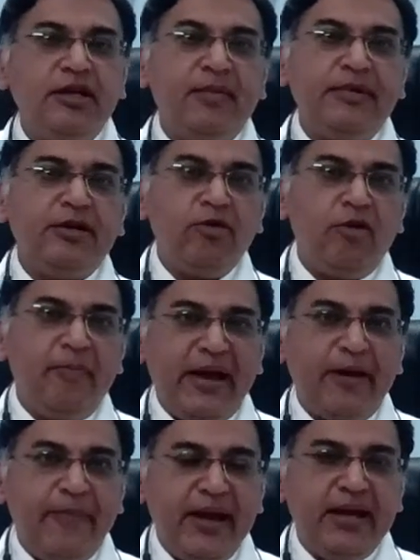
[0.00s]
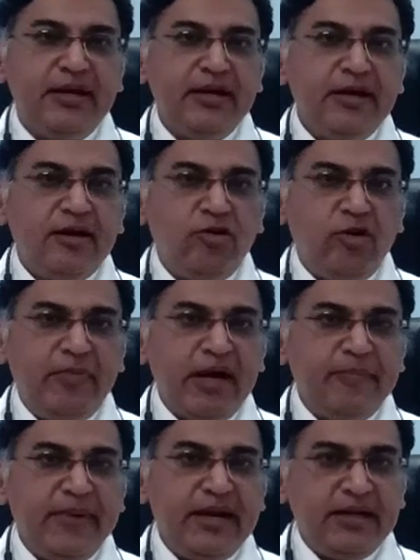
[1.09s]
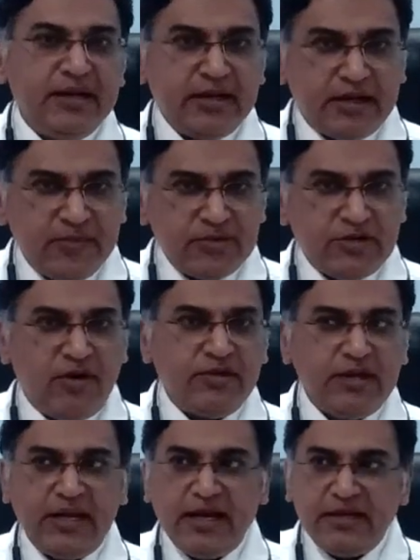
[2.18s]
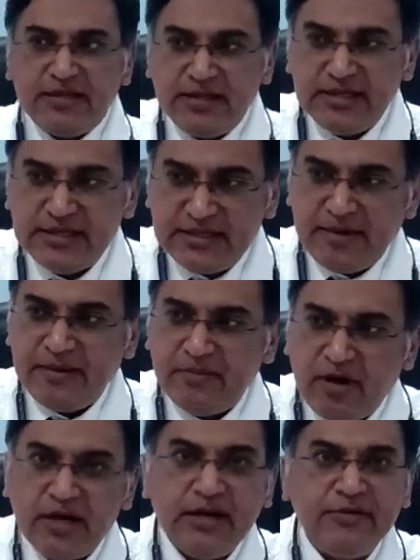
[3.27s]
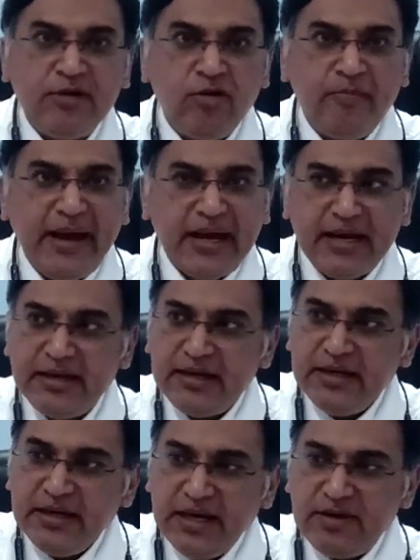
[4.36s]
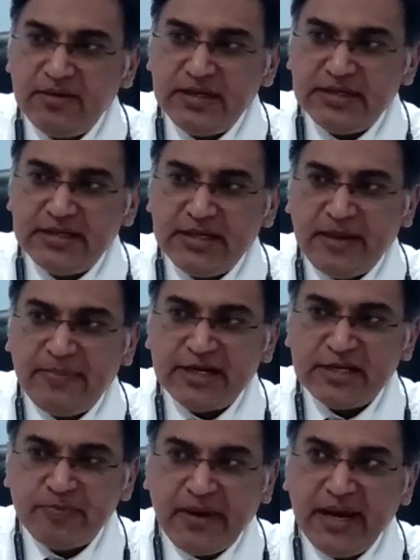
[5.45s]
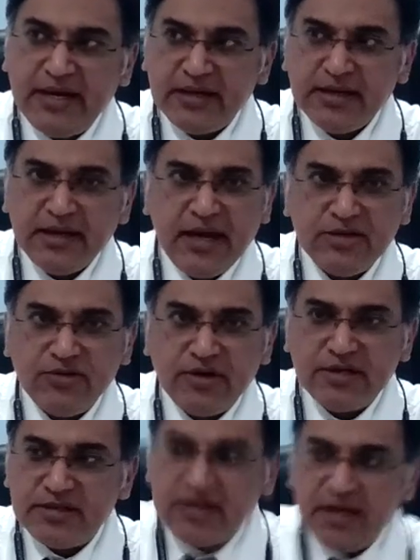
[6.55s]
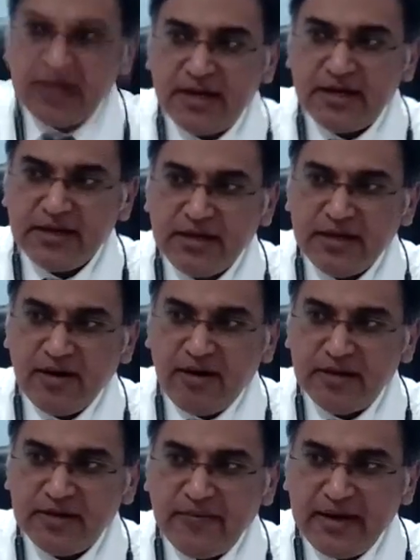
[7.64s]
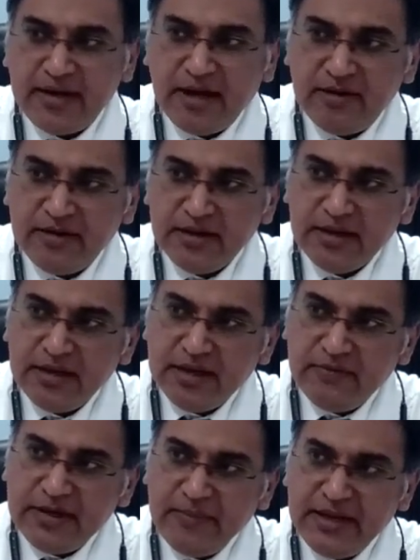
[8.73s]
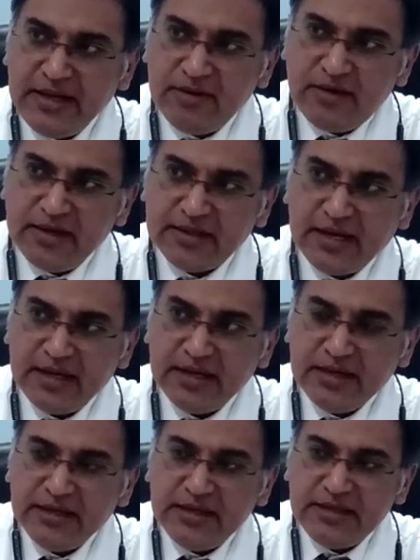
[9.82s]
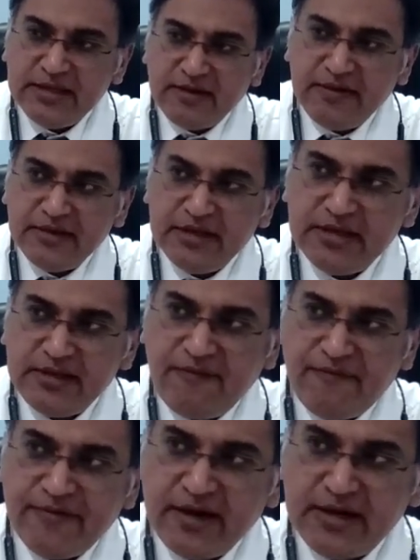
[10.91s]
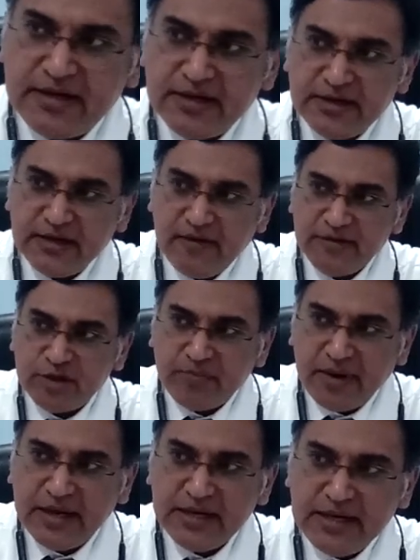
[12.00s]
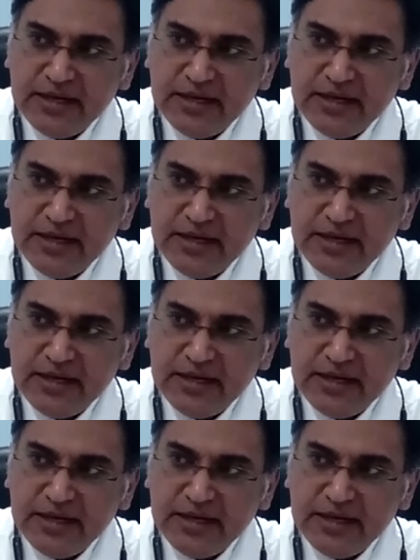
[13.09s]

telling you about the low back pain. Low back pain comes down the leg. See, this is a model of the low back. This is the lumbar spine, as you can see here, all the way down. You'll notice that this is the front of the spine.